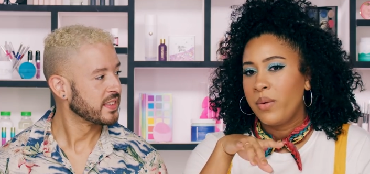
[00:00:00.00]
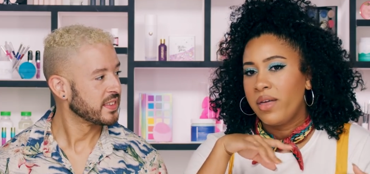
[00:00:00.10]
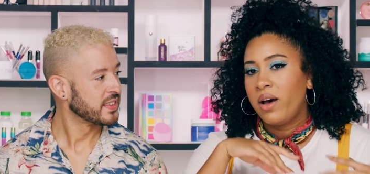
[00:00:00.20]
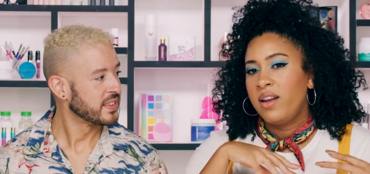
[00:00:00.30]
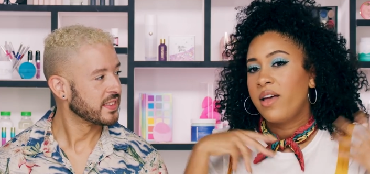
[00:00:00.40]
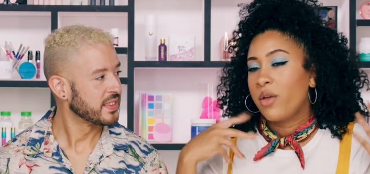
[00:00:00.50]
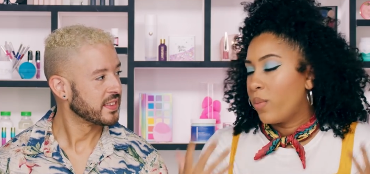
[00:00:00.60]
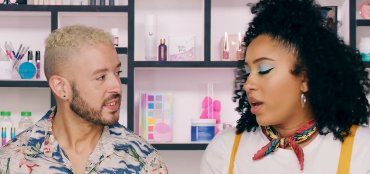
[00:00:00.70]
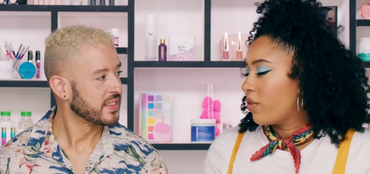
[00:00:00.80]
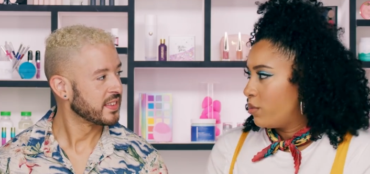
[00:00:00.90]
Speaker 1: without another
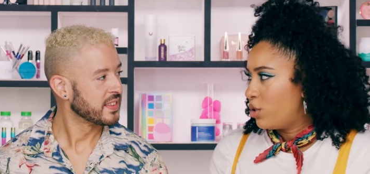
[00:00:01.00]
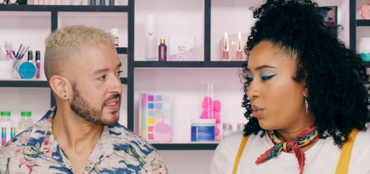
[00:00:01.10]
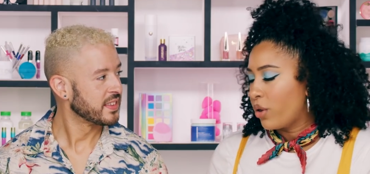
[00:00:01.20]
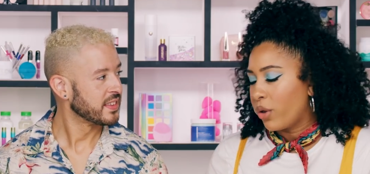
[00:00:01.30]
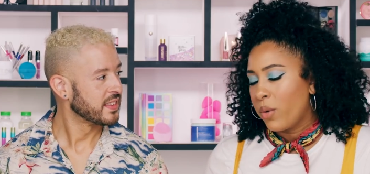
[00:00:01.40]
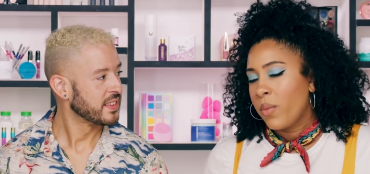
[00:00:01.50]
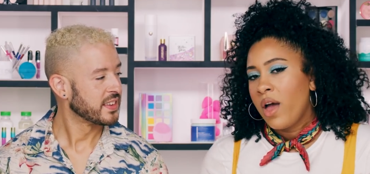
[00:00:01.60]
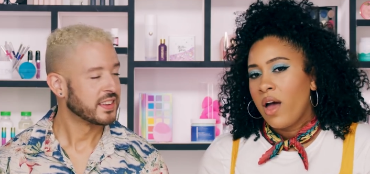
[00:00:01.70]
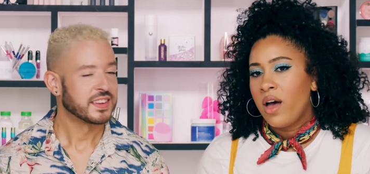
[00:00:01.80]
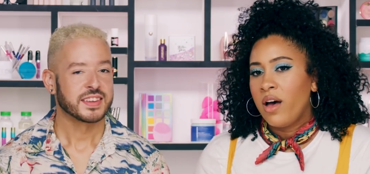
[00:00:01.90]
pick from Supergoop.
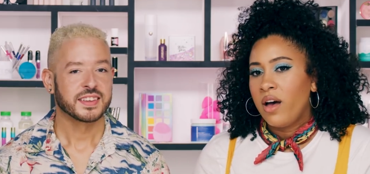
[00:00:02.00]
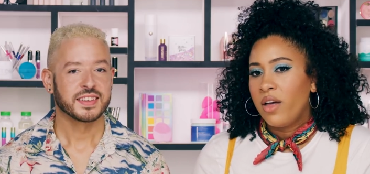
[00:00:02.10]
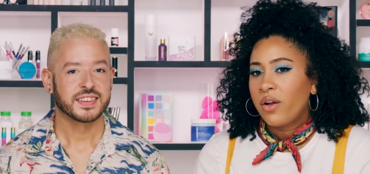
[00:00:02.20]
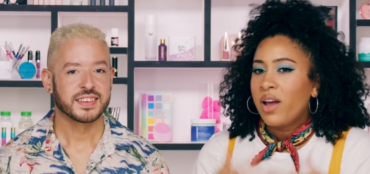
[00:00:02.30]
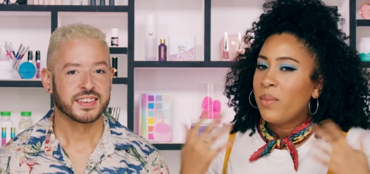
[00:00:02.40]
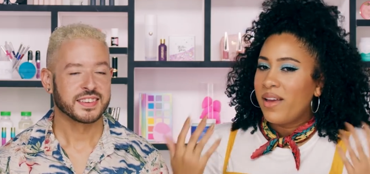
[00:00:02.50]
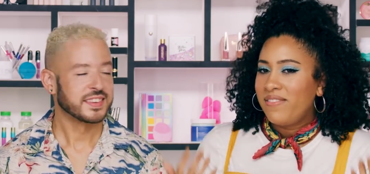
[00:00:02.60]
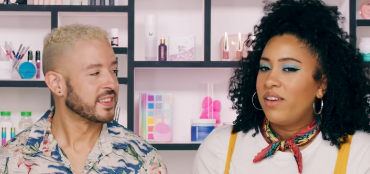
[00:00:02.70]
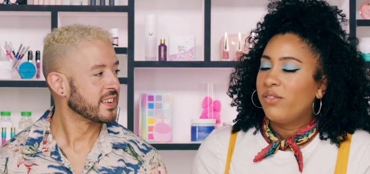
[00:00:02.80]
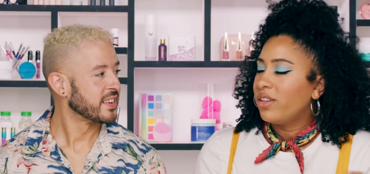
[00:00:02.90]
Uh, they're kind of my
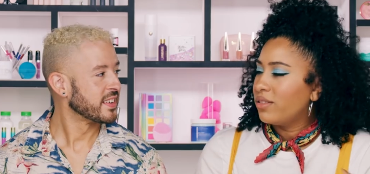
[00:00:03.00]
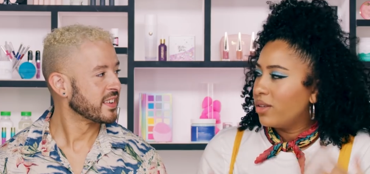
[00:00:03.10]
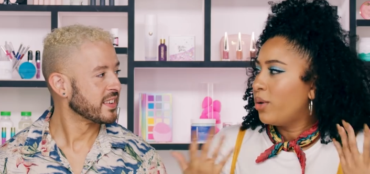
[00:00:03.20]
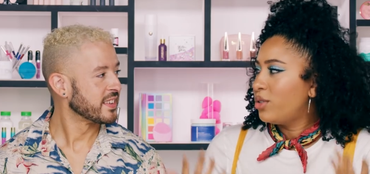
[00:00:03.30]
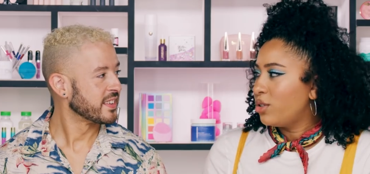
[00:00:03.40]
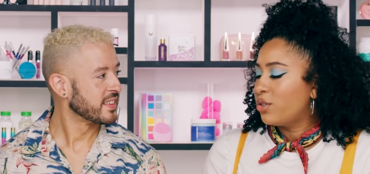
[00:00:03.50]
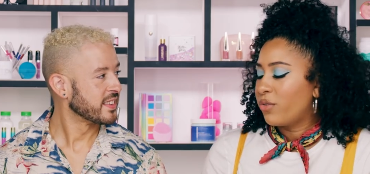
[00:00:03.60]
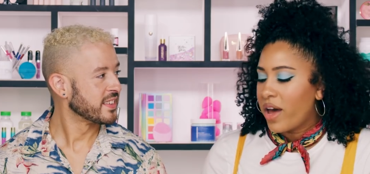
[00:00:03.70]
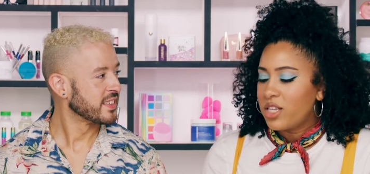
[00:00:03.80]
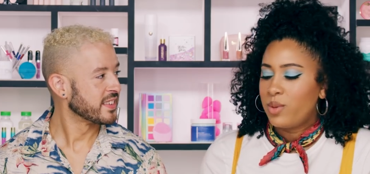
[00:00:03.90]
favorite go-tos for
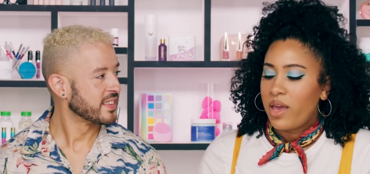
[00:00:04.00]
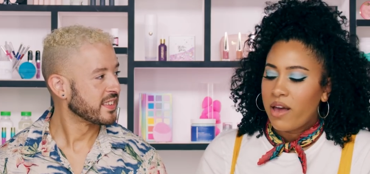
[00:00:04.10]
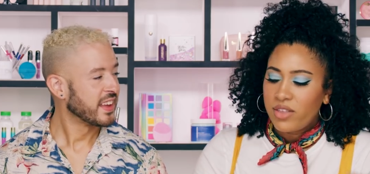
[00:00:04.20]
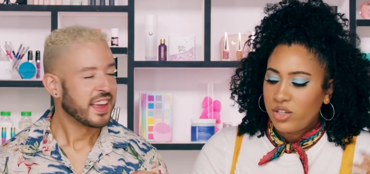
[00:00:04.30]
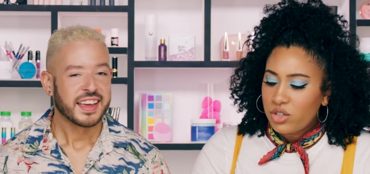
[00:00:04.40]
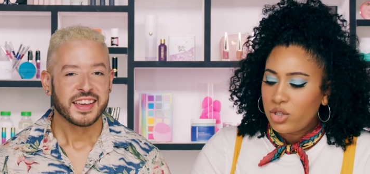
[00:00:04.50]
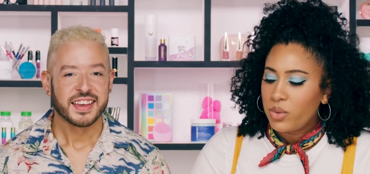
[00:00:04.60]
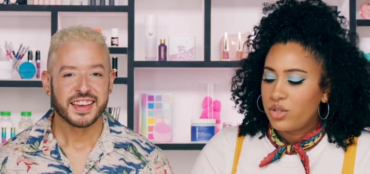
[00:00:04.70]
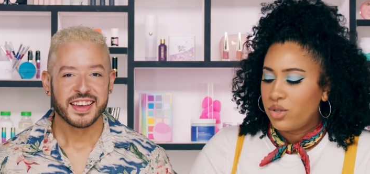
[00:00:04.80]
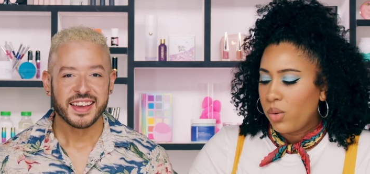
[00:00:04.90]
SPF. They just do
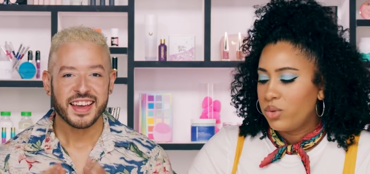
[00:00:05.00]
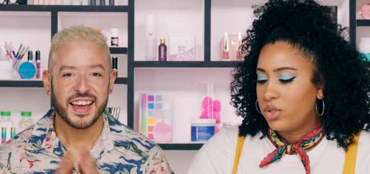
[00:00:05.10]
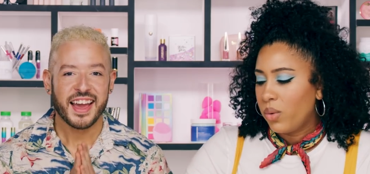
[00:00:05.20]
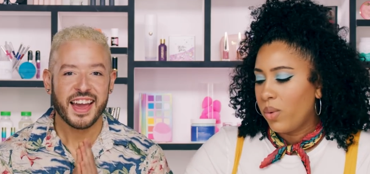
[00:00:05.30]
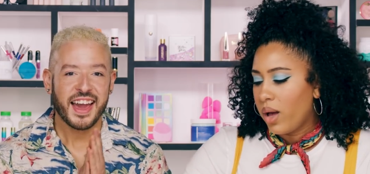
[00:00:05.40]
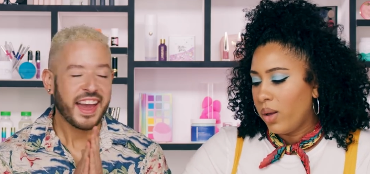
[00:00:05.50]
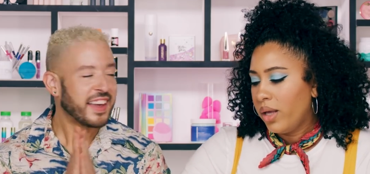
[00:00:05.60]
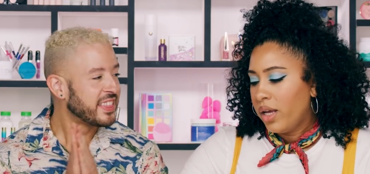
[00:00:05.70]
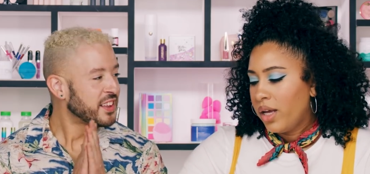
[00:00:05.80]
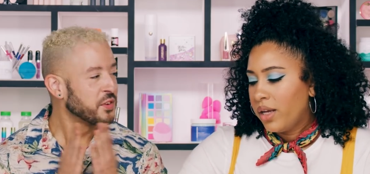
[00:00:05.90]
it so, so well.
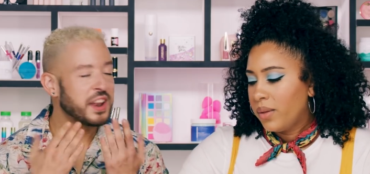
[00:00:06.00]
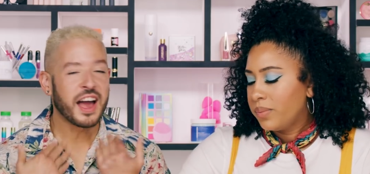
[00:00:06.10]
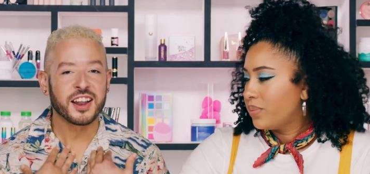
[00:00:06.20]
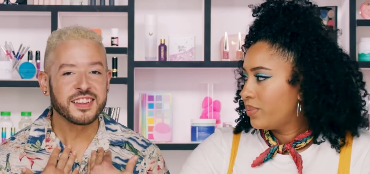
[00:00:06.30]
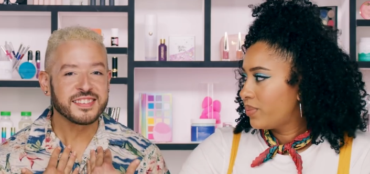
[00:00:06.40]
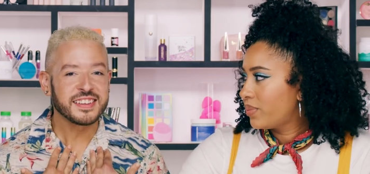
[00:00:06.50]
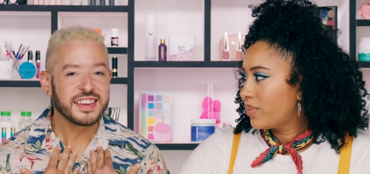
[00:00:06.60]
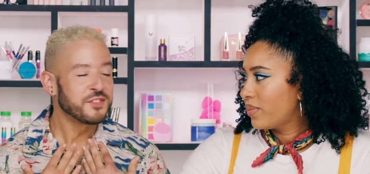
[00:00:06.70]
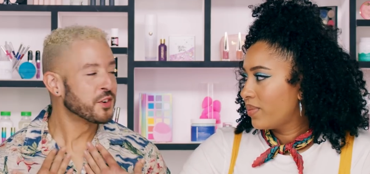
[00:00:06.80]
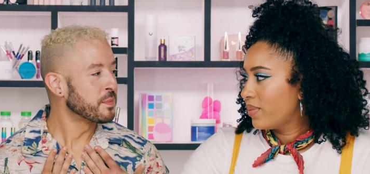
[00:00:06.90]
And
Speaker 2: this one,
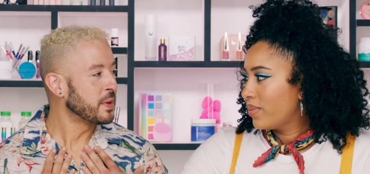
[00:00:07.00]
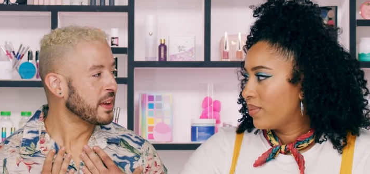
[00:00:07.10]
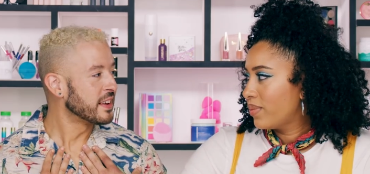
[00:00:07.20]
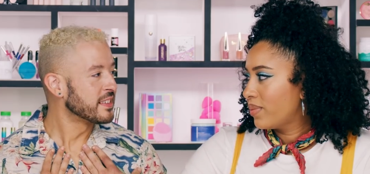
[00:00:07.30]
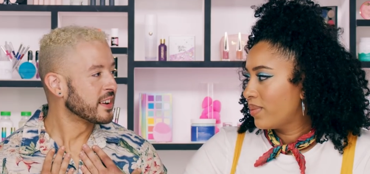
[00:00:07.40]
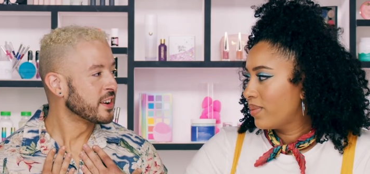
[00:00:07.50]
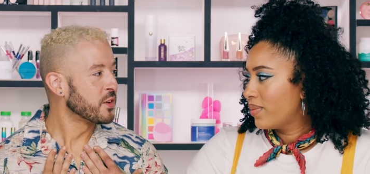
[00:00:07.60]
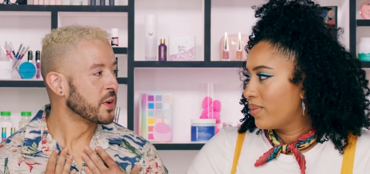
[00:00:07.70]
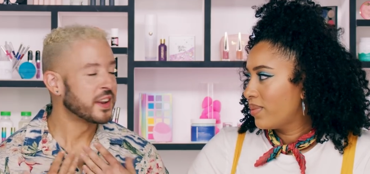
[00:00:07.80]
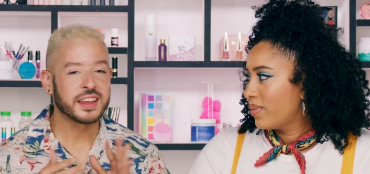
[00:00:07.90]
honestly, for me, is going to
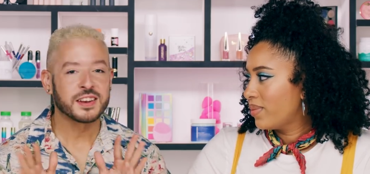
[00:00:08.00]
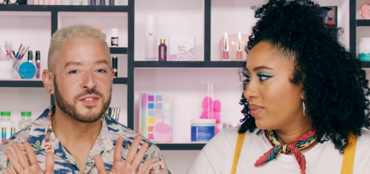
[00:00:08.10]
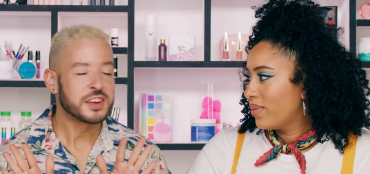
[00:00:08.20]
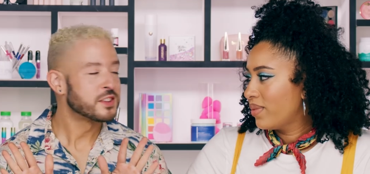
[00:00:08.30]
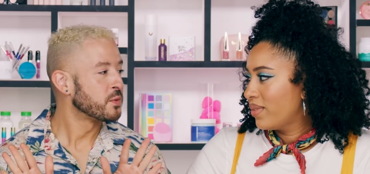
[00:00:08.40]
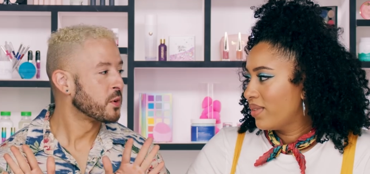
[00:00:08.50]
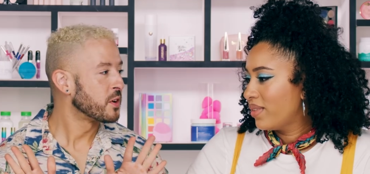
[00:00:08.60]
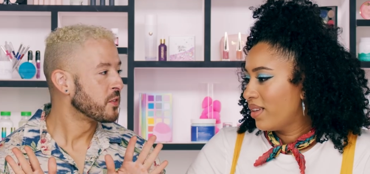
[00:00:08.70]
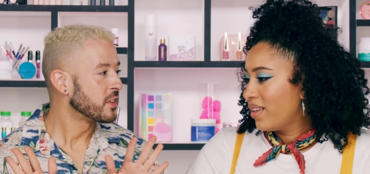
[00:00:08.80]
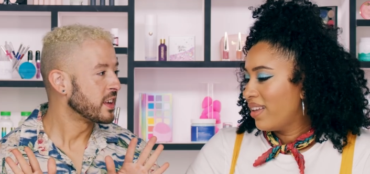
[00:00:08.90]
win Innovation
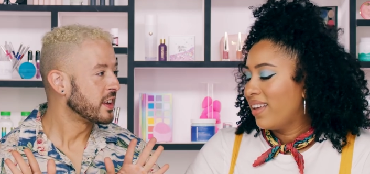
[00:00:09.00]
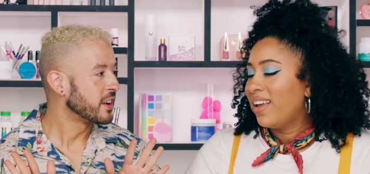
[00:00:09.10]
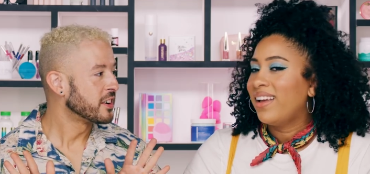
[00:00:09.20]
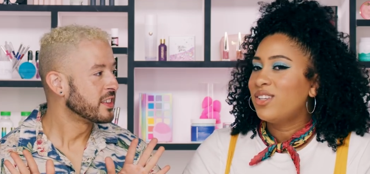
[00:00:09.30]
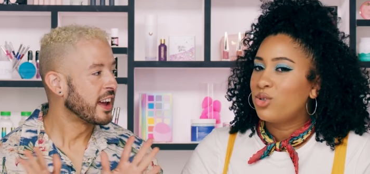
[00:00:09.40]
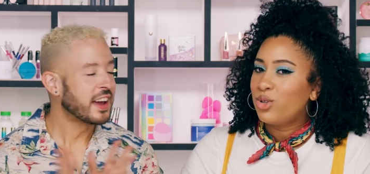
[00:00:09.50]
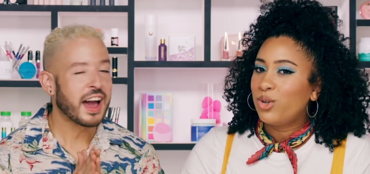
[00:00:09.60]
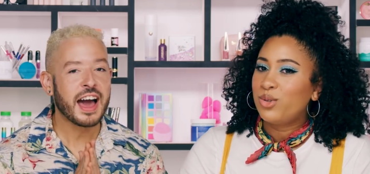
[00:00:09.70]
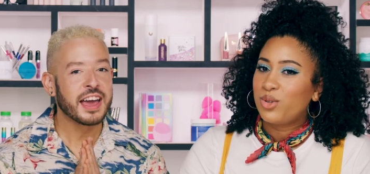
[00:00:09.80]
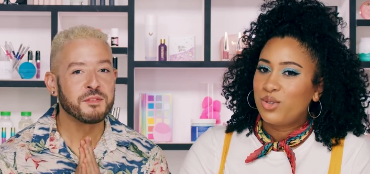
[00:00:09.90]
Award for the year. Like, true,
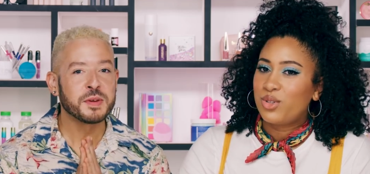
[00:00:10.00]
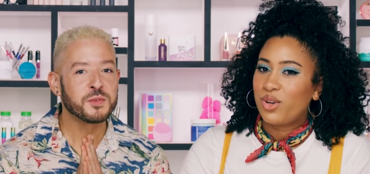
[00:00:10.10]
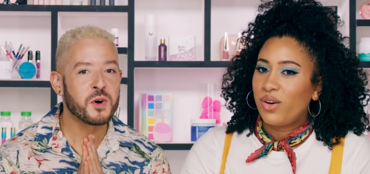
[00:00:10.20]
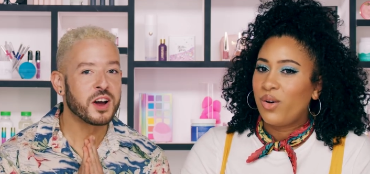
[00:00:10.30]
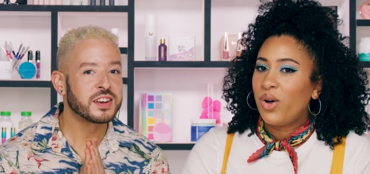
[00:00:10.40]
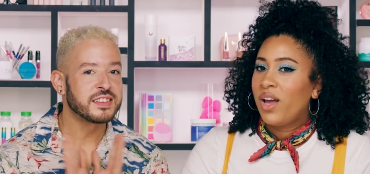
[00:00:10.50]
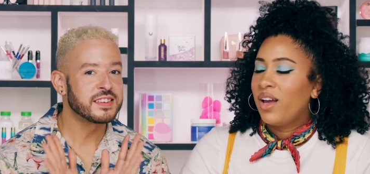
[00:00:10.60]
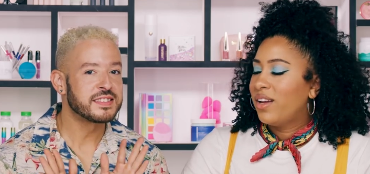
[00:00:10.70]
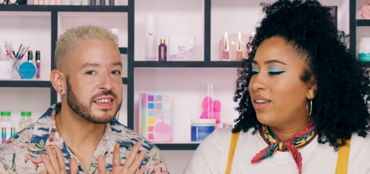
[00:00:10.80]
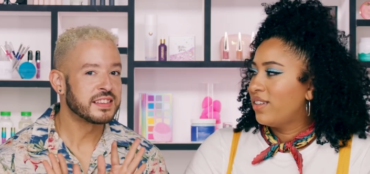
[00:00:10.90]
I've true, been true. wanting
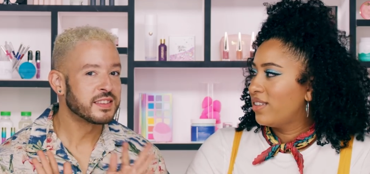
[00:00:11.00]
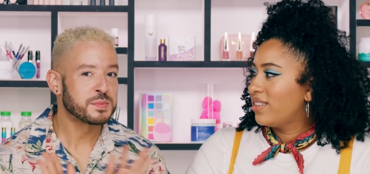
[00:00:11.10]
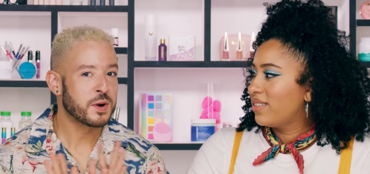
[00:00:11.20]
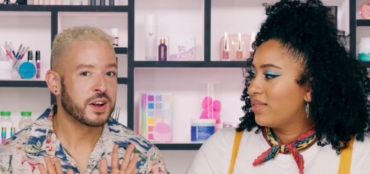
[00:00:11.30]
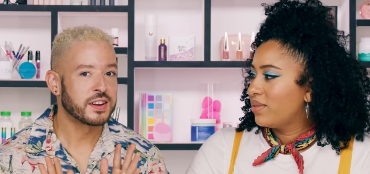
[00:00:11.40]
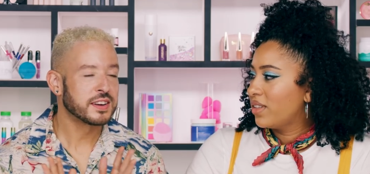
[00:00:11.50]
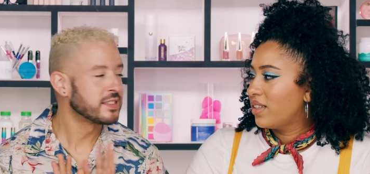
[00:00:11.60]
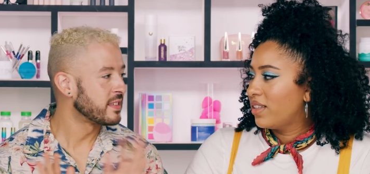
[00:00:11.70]
to see this product,